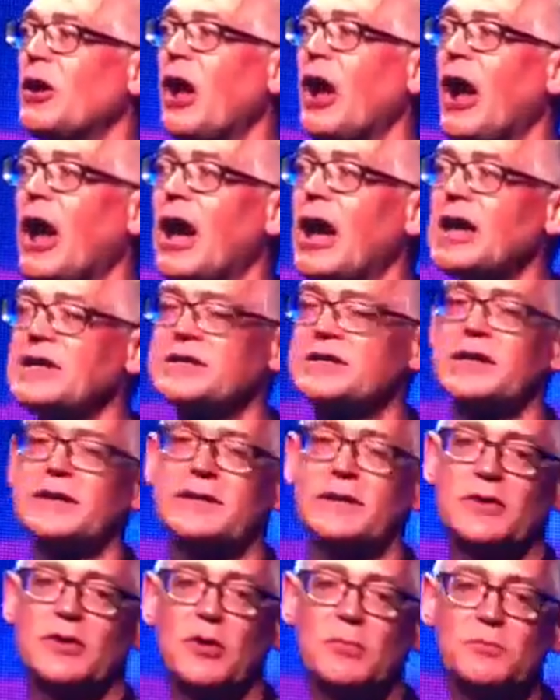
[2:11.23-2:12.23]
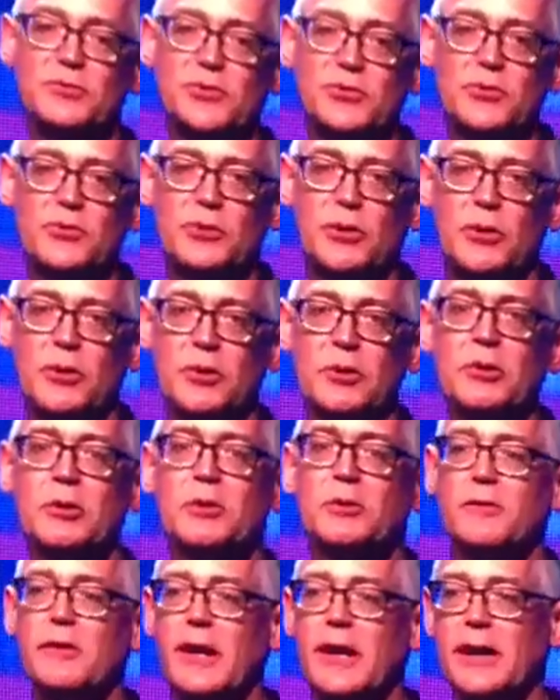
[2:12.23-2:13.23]
asking the computer
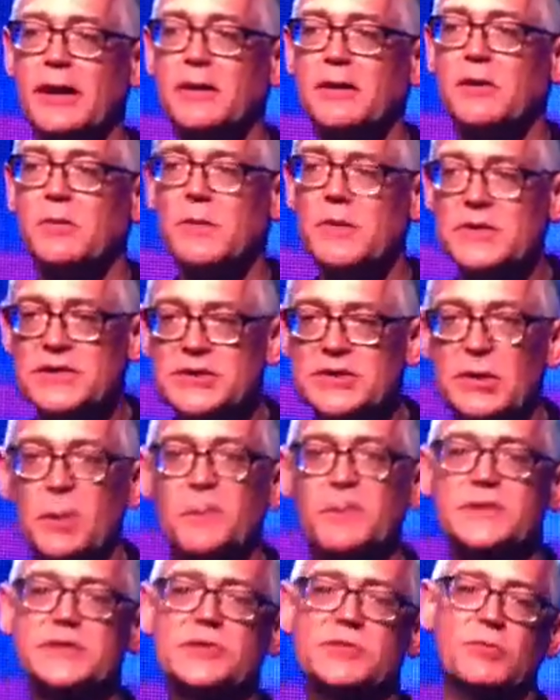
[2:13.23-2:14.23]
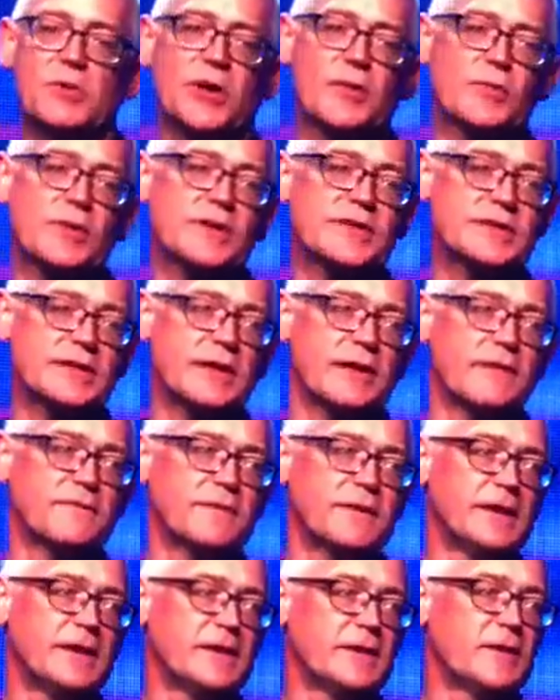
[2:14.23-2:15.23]
that when someone is requesting a
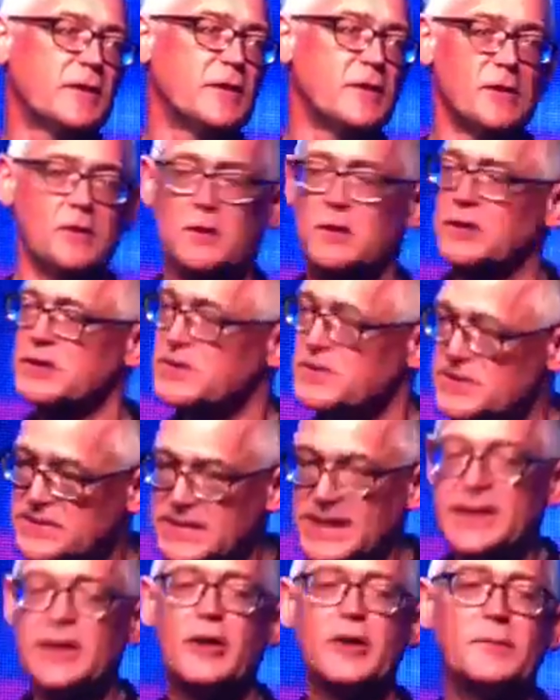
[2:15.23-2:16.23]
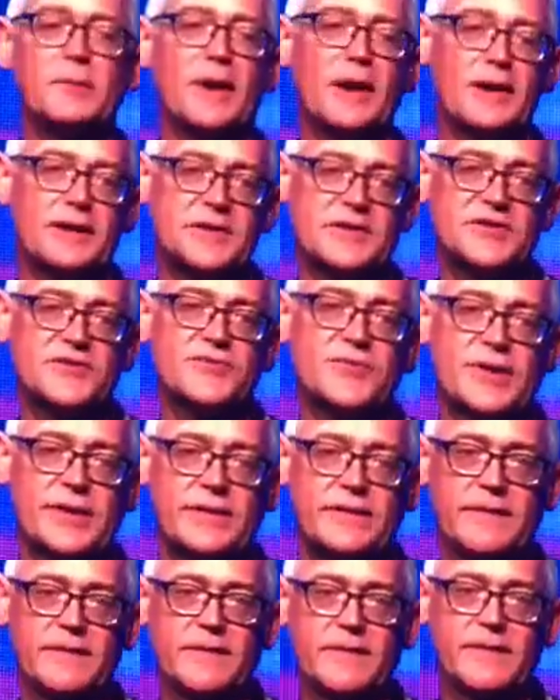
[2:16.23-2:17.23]
vehicle, say on Market
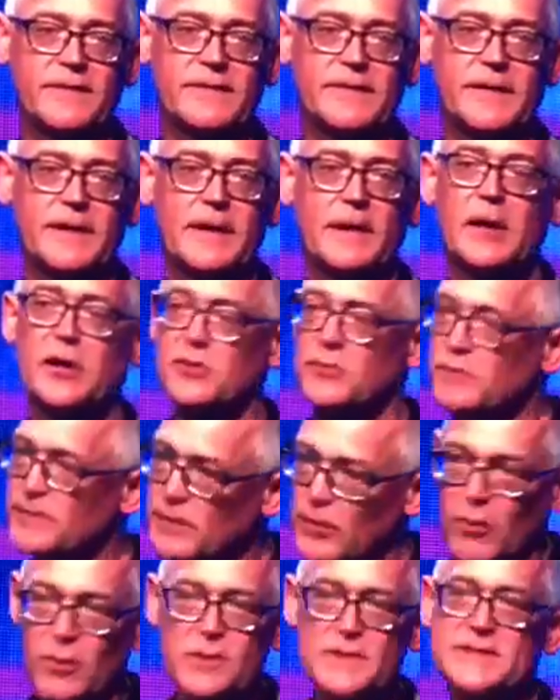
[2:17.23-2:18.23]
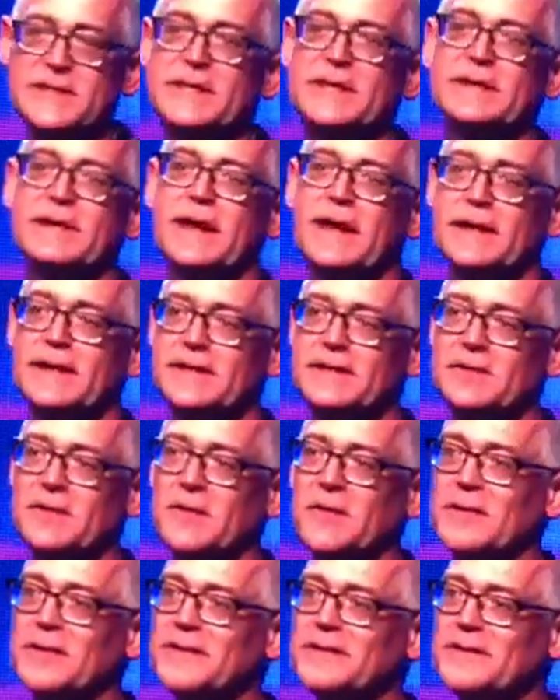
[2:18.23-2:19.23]
Street, yeah, and you will all see that in
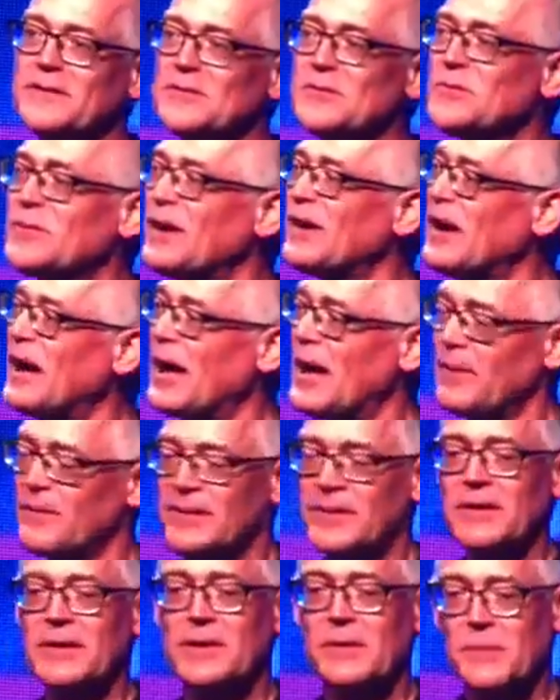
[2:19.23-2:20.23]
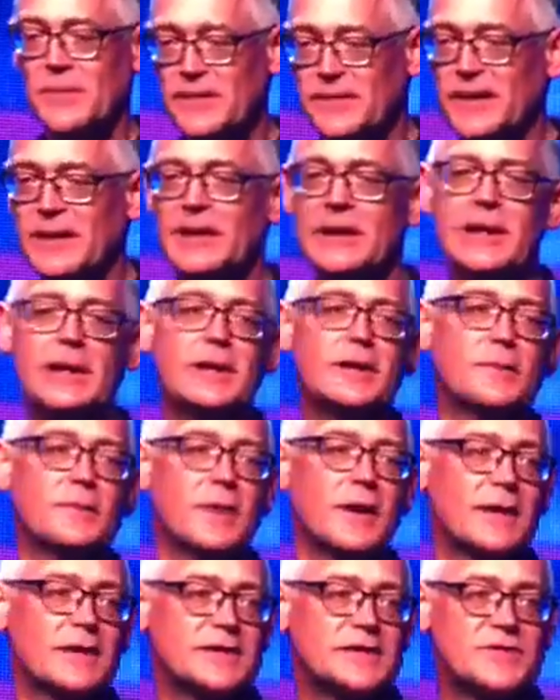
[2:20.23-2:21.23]
the Uber app, when they click on
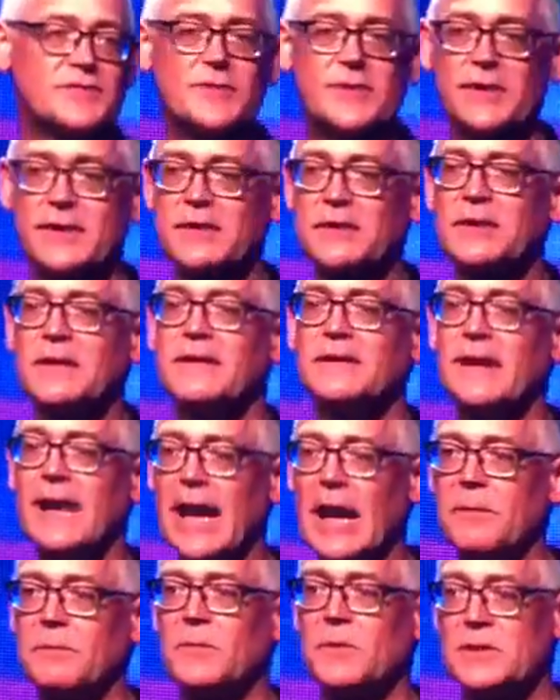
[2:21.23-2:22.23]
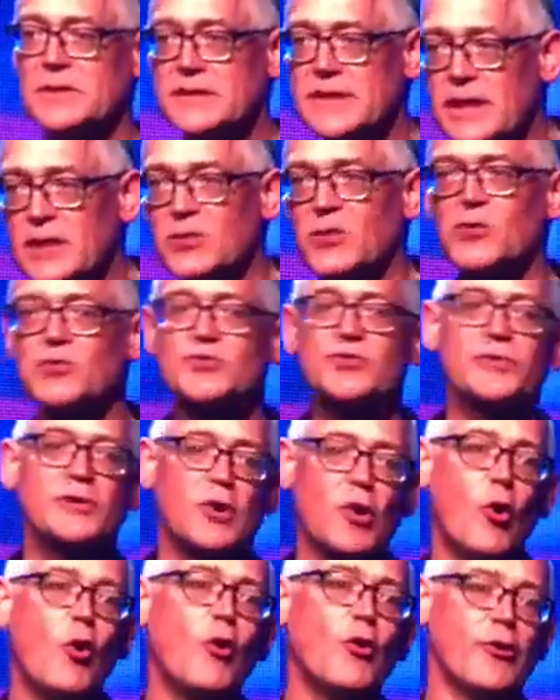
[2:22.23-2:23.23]
Market Street, the app will say go to the
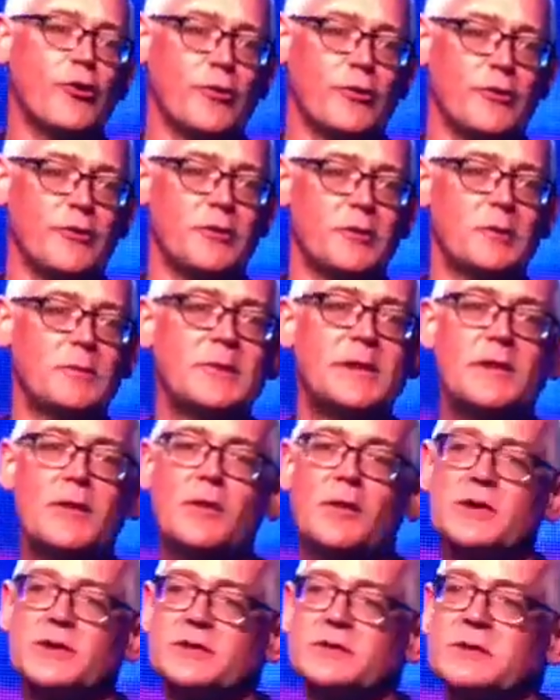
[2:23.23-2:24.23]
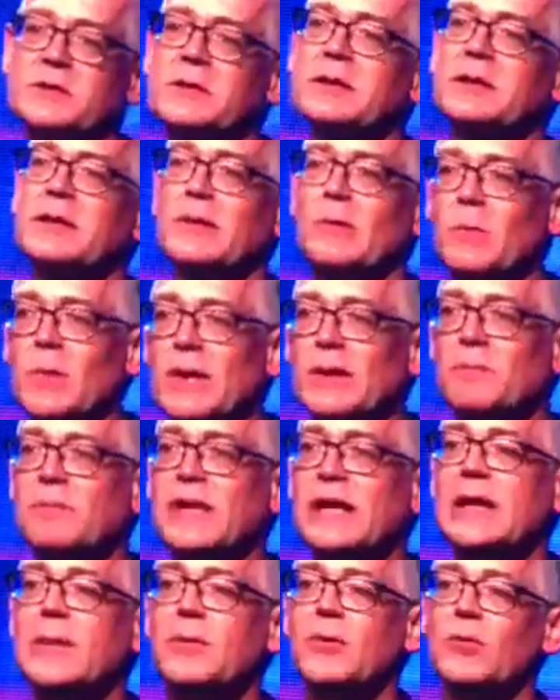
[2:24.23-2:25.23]
corner, because when
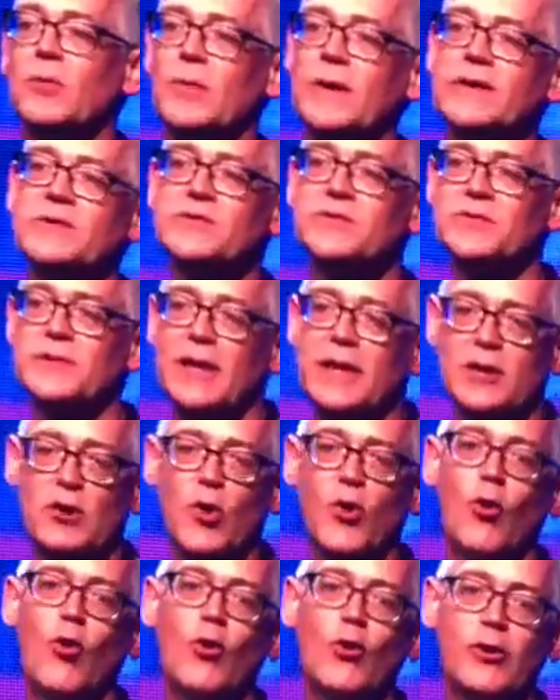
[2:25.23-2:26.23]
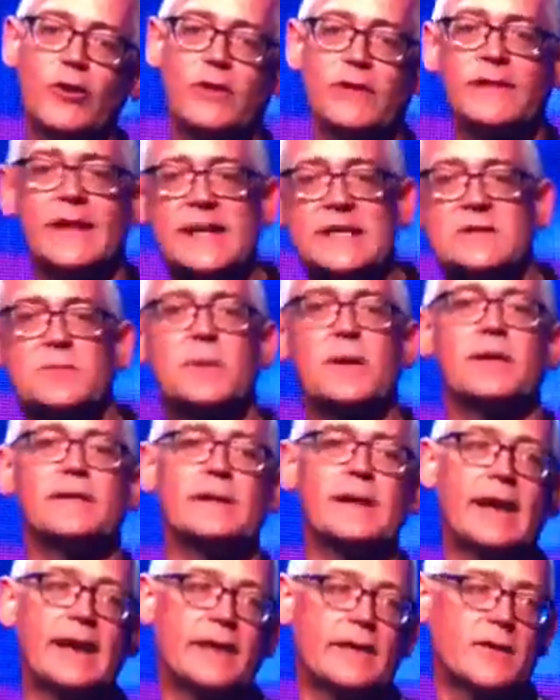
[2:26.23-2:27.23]
people went to that corner, that's where they
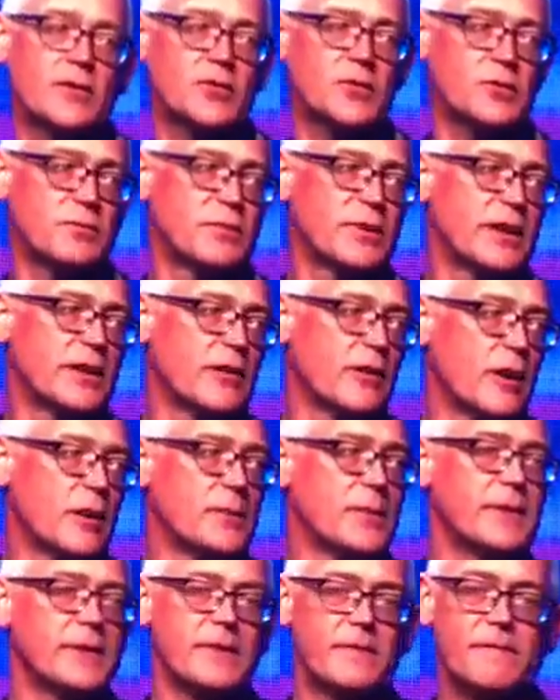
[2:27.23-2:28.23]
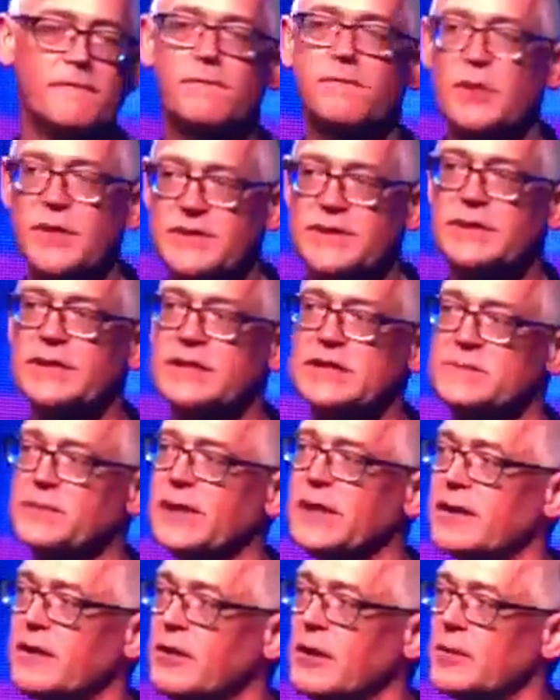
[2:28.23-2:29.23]
had a good pickup and a frictionless
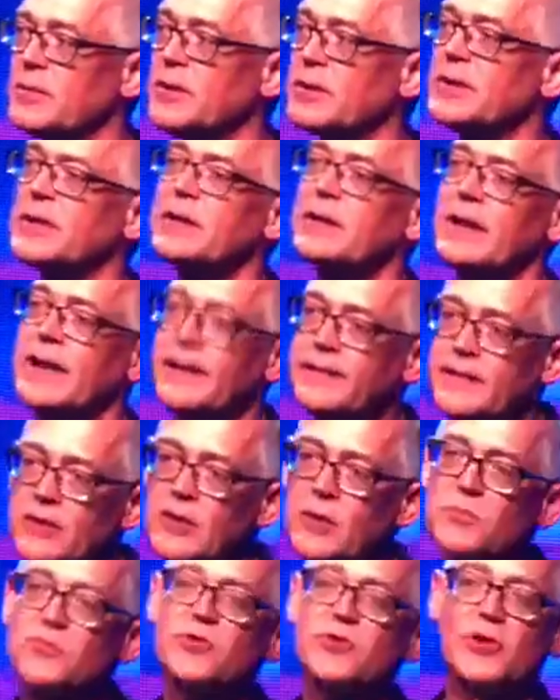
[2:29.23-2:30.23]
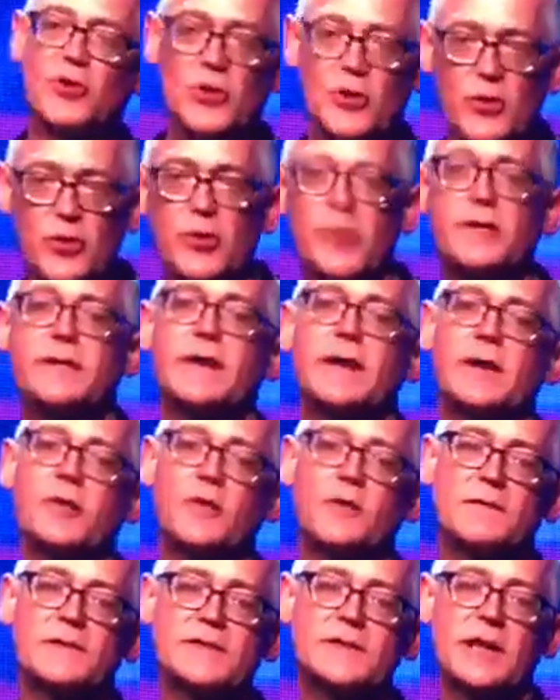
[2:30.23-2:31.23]
pickup. And the computer learned that
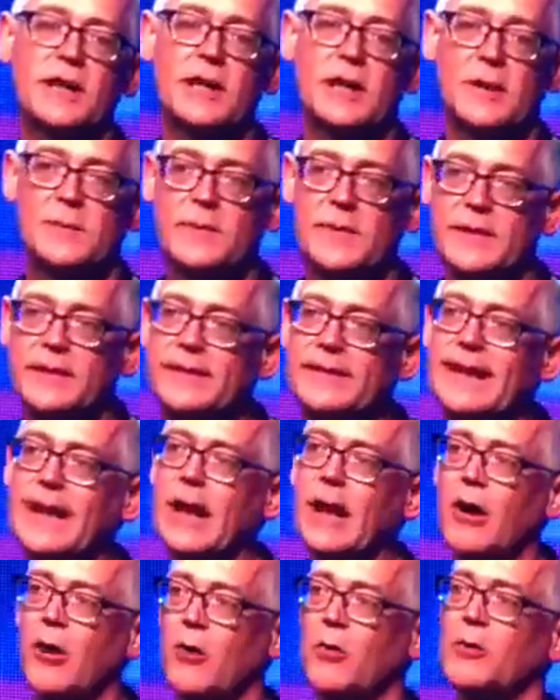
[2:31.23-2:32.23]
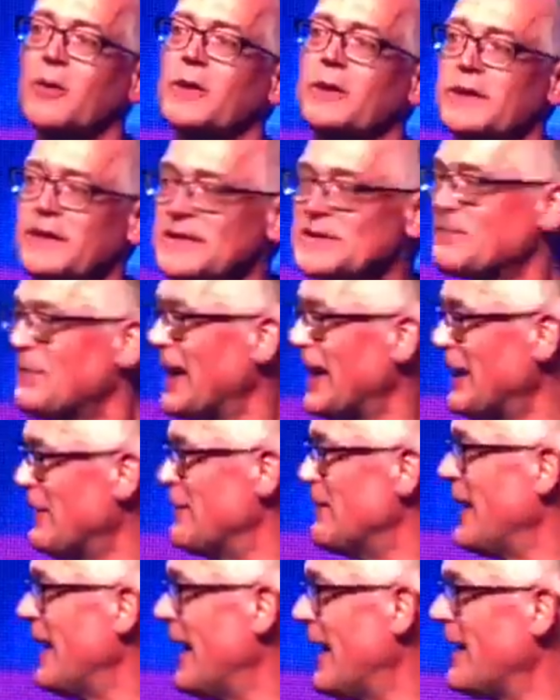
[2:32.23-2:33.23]
over time, and now it's paying
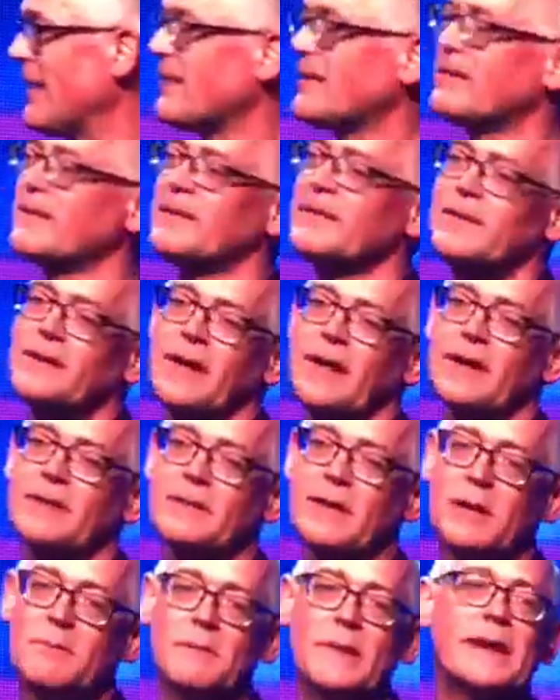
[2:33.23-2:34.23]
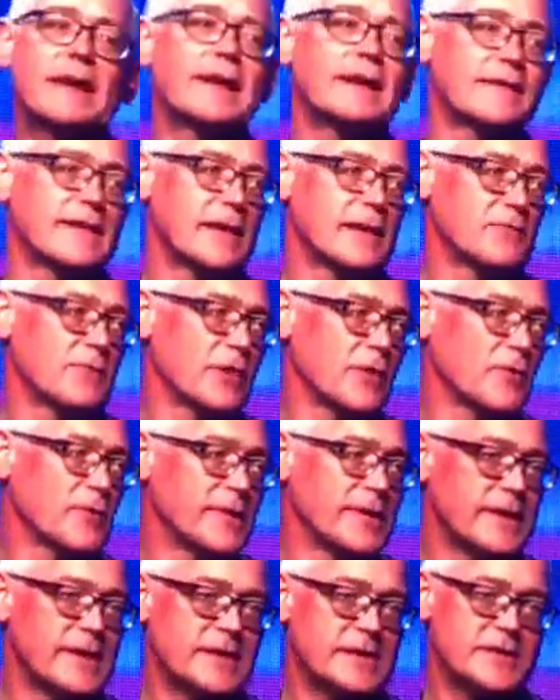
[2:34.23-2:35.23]
back and making that
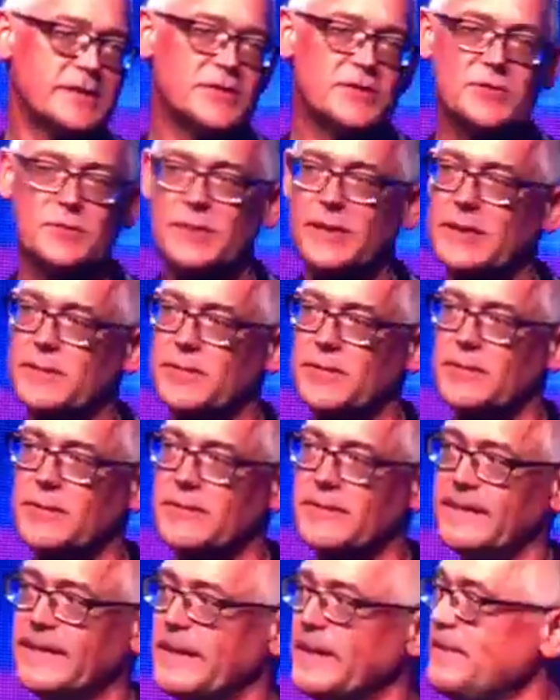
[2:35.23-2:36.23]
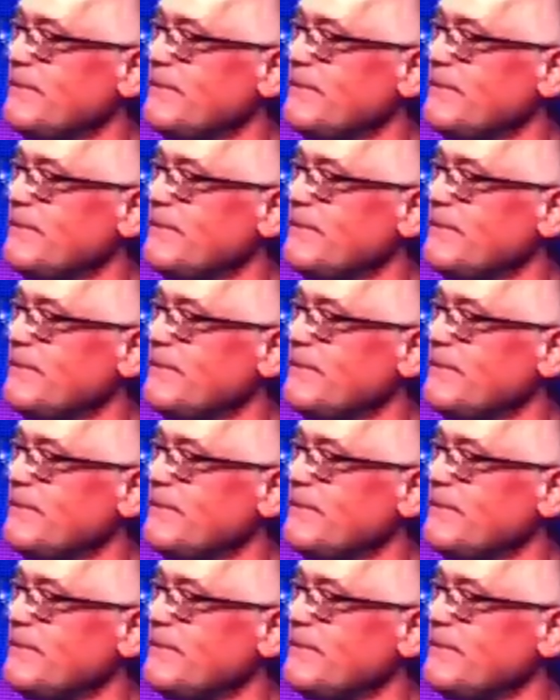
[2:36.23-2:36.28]
recommendation to people. Yeah?